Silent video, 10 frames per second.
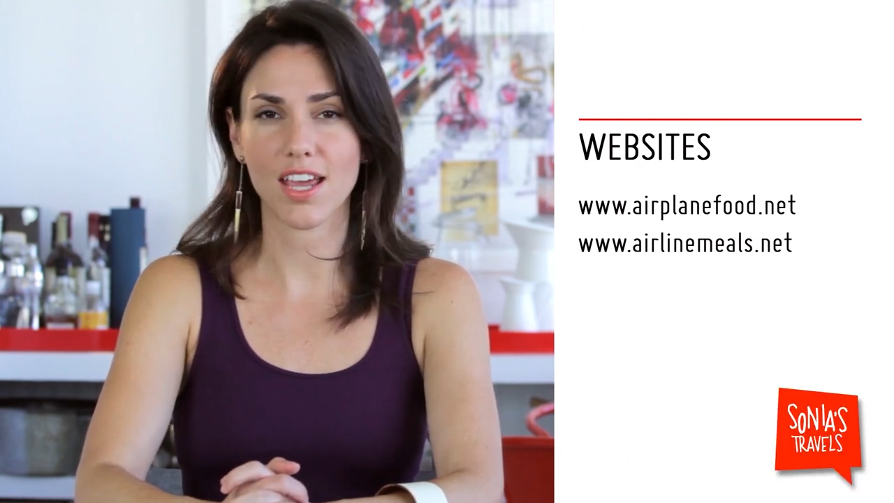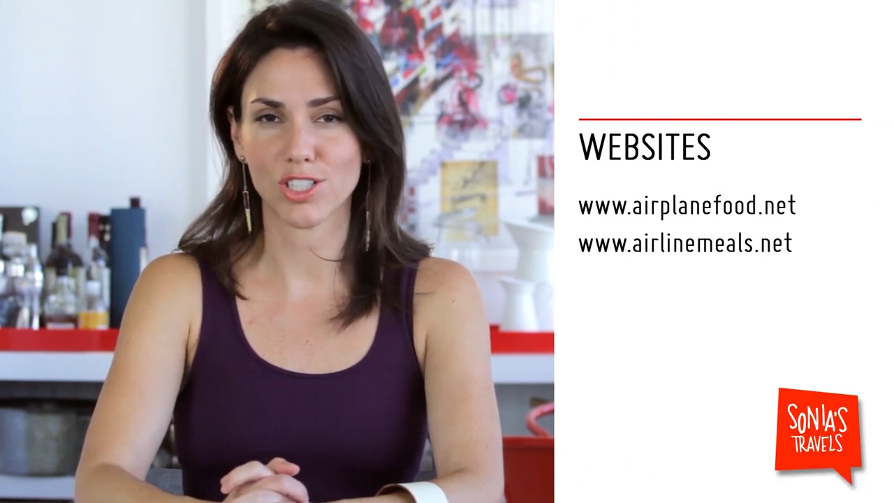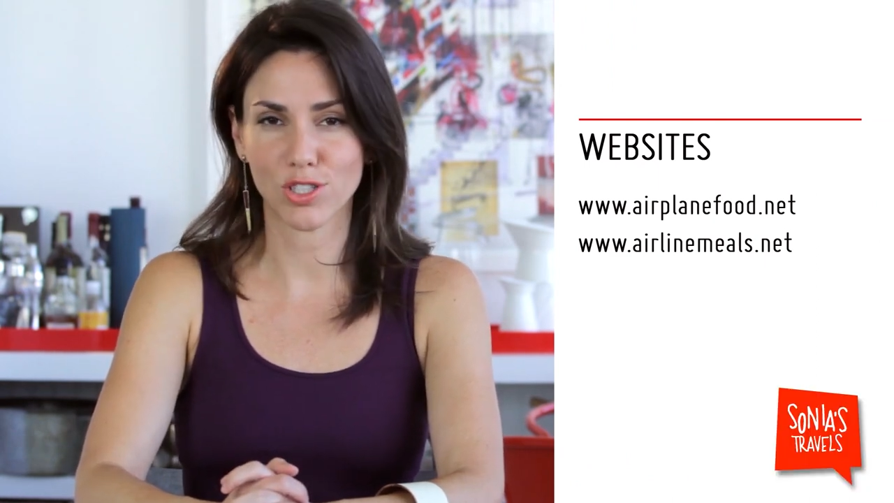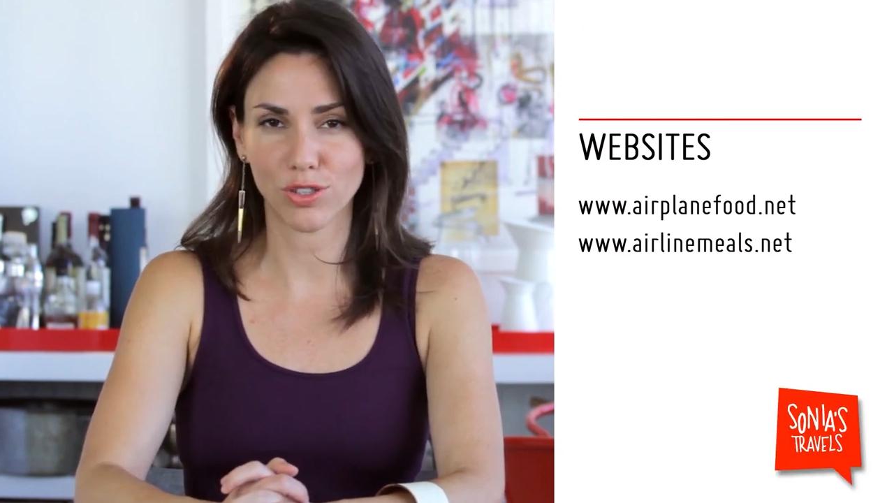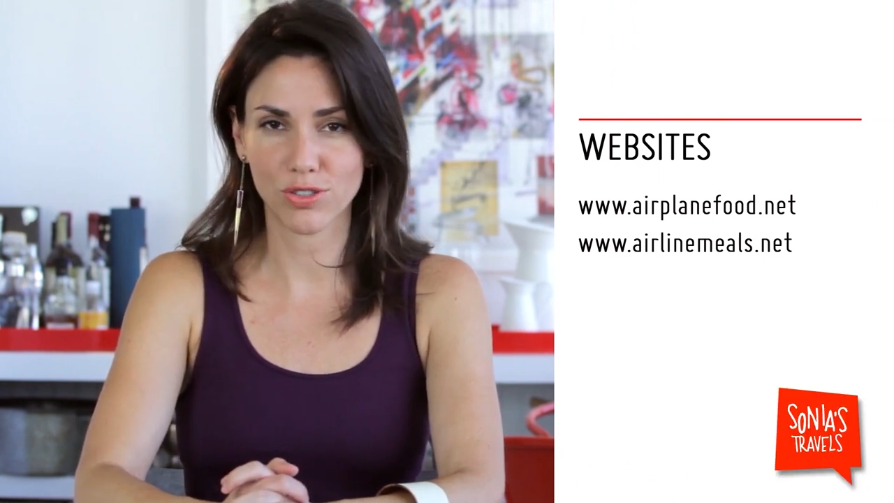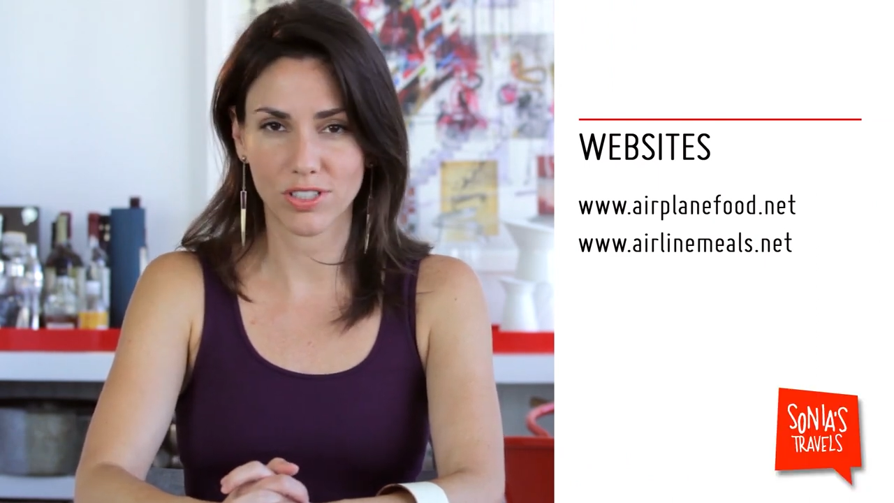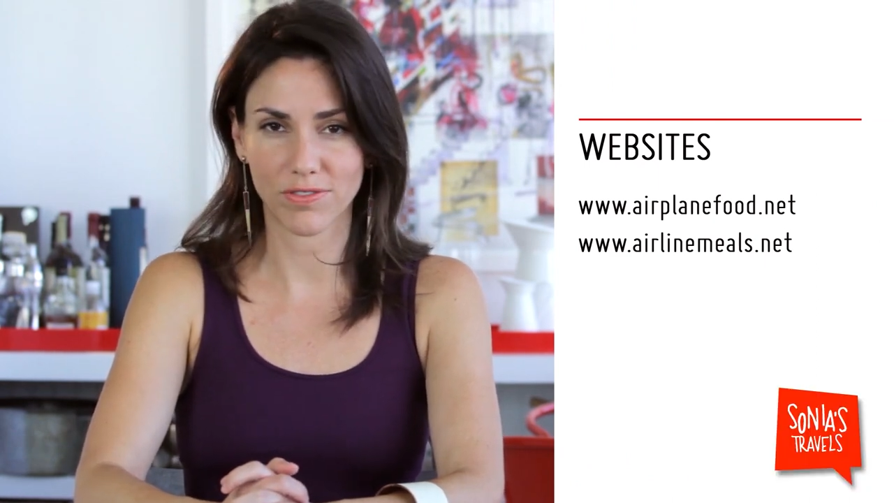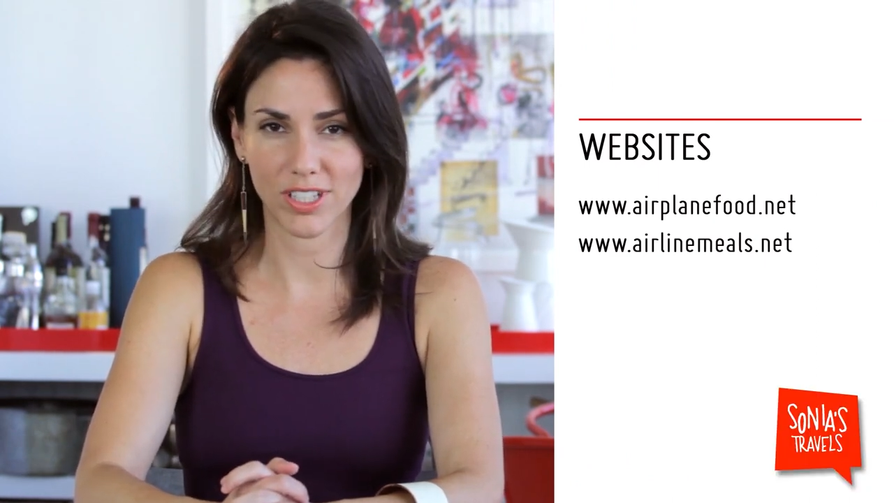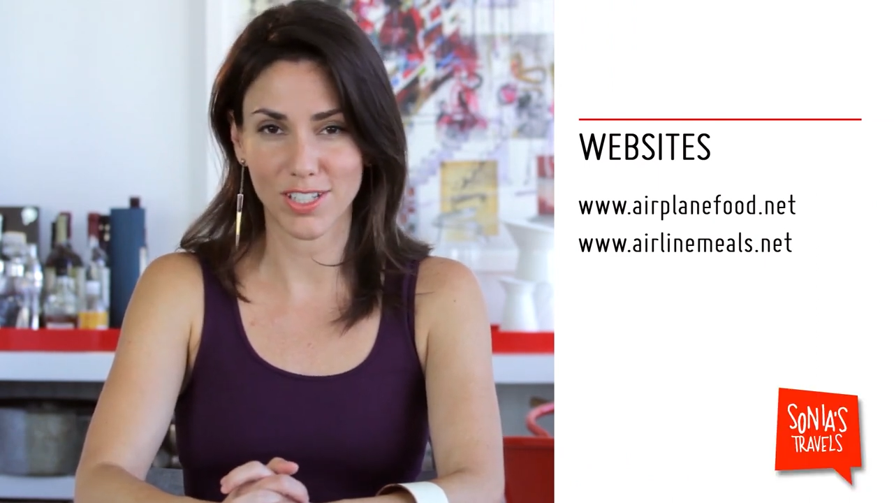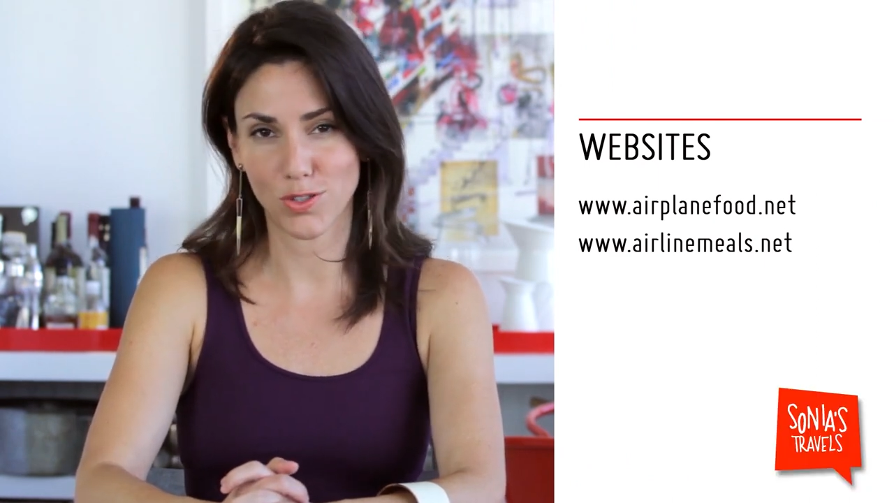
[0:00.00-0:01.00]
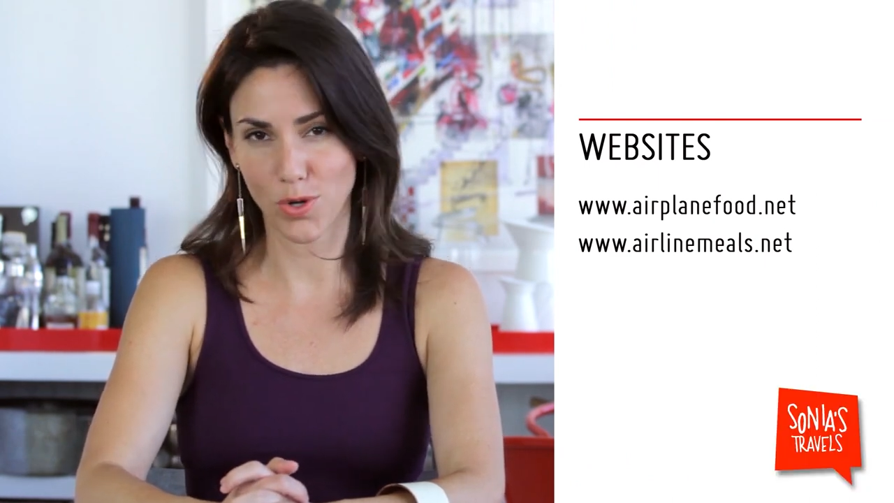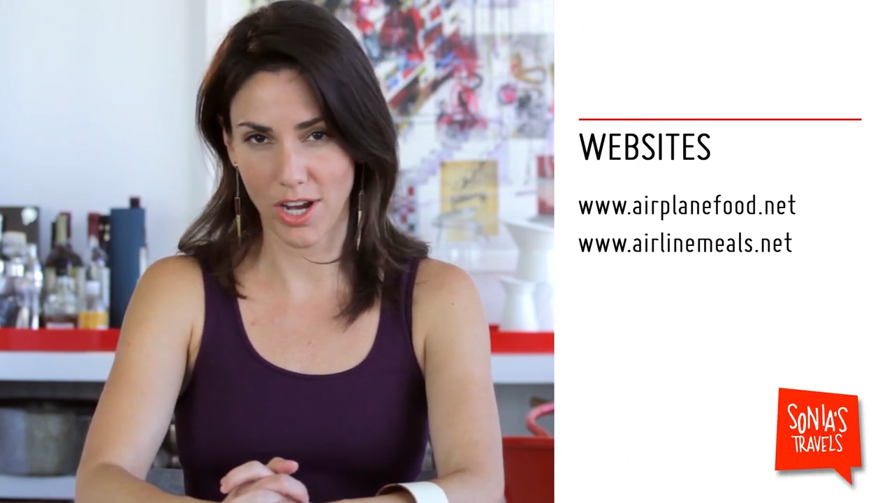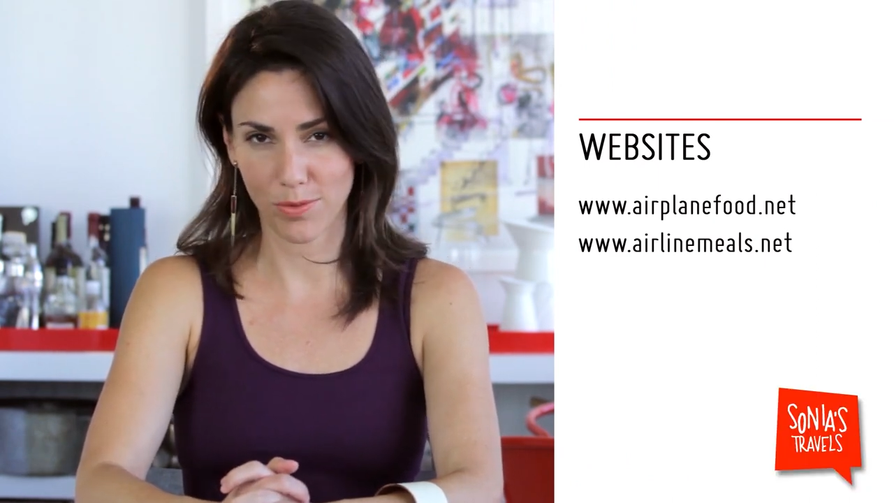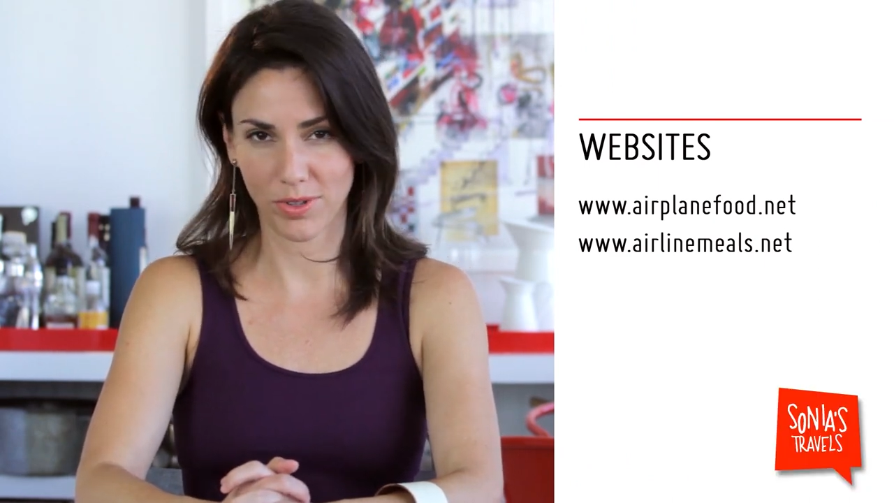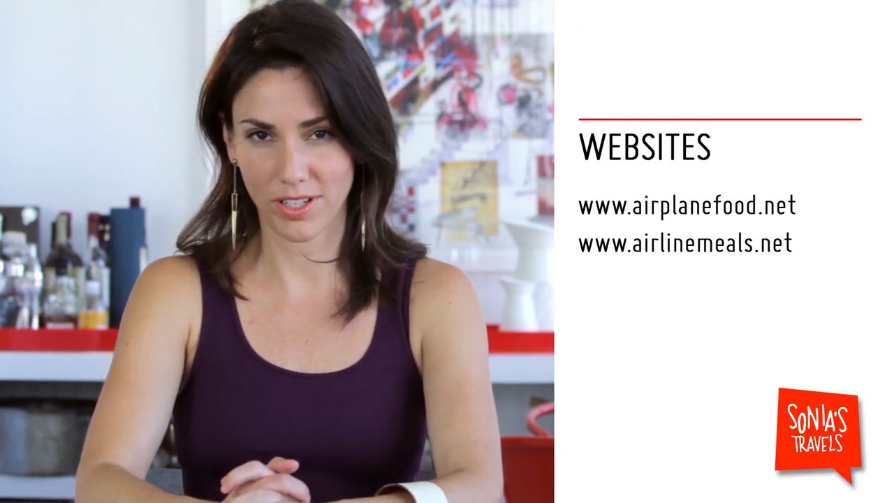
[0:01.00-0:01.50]
exclusively to
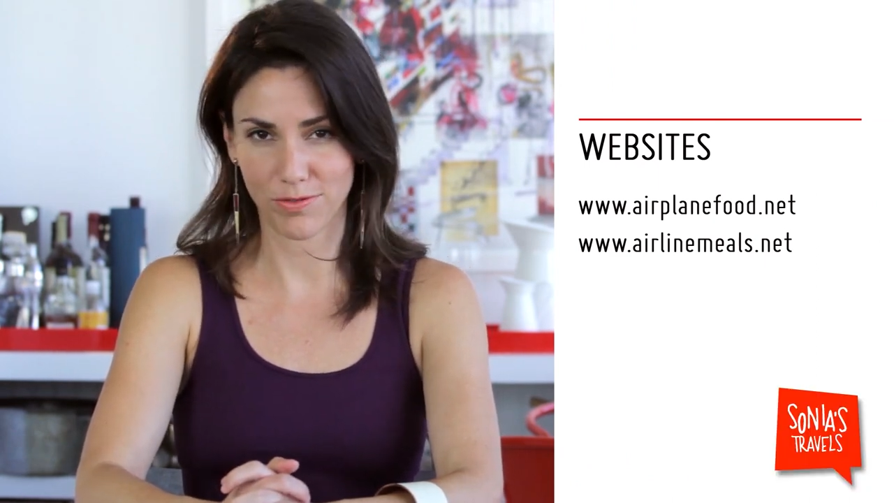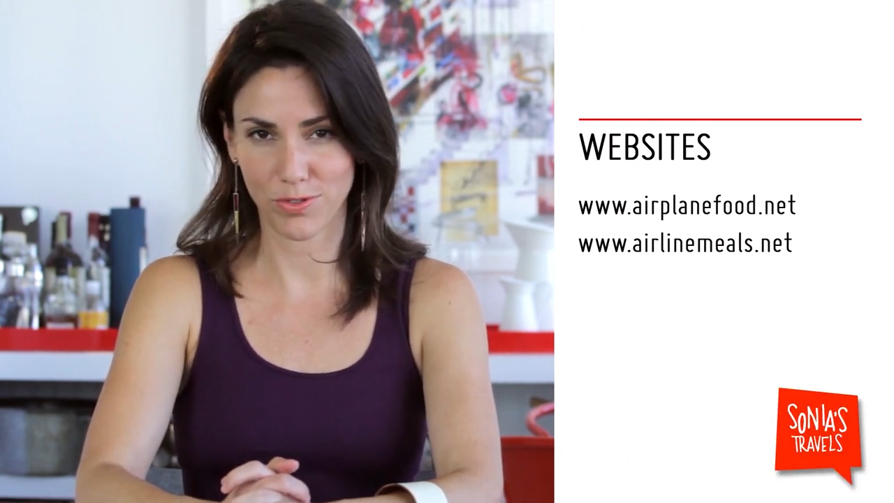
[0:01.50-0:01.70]
airplane